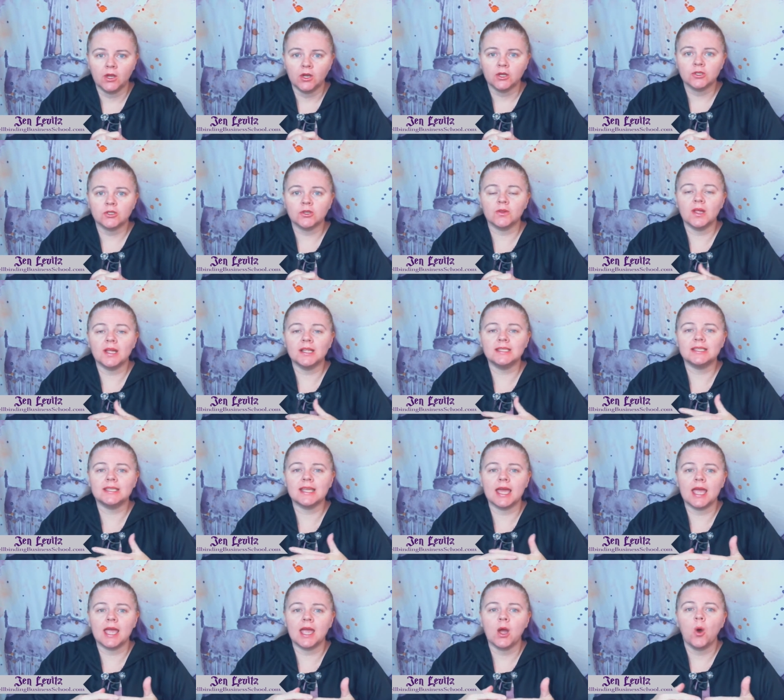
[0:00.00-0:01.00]
So let's
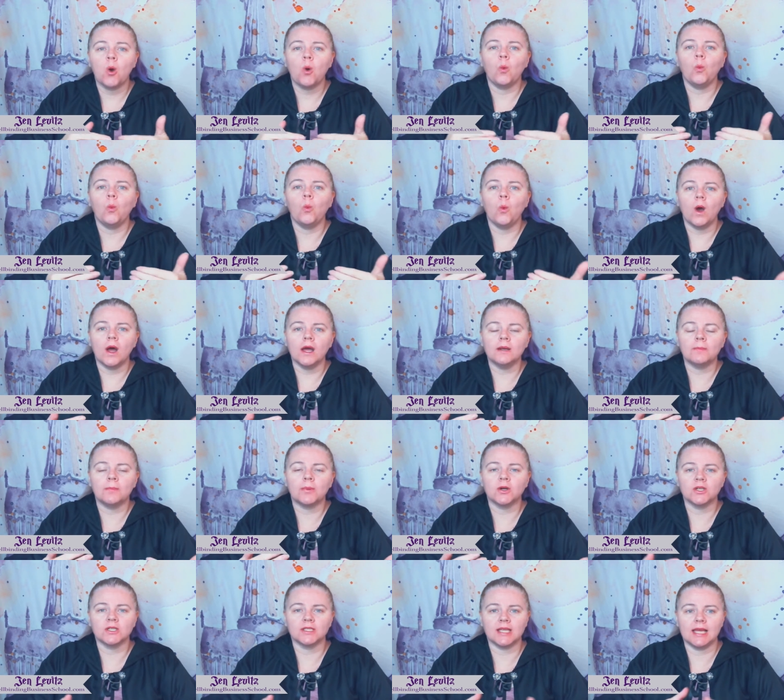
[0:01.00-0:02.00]
say
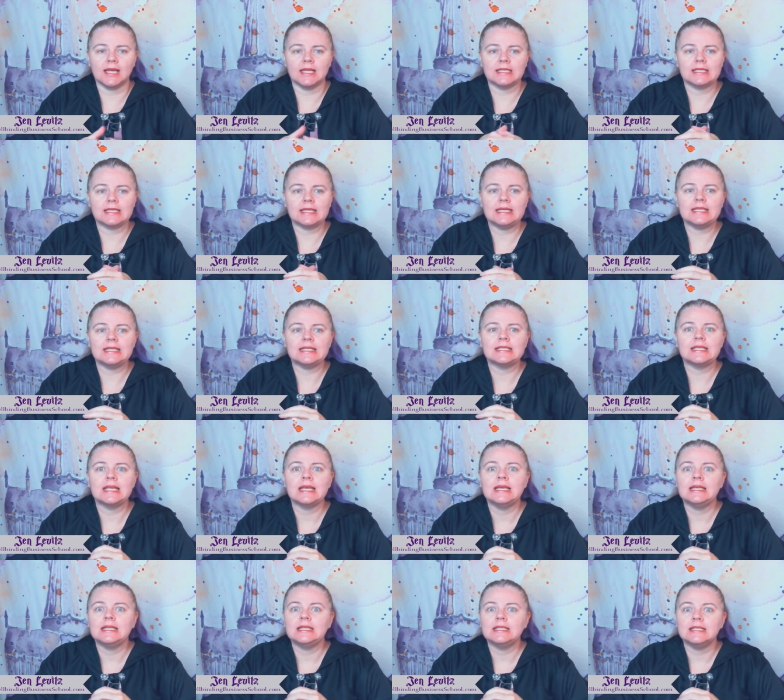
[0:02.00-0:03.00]
1% is
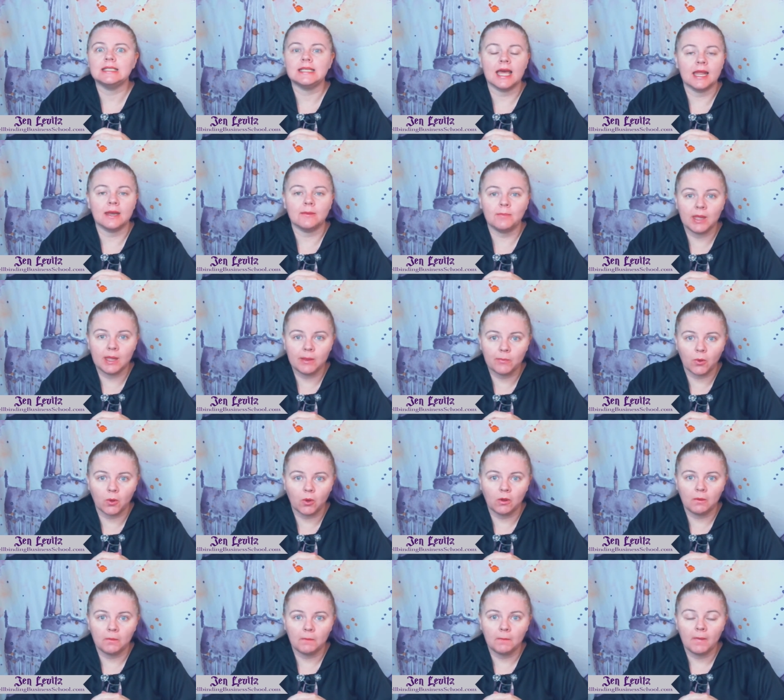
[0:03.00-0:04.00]
10
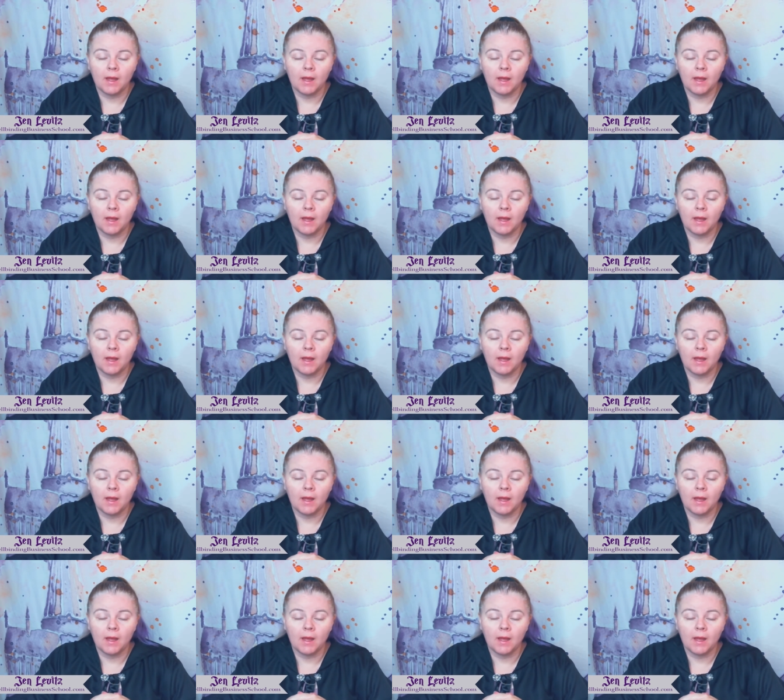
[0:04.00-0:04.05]
people,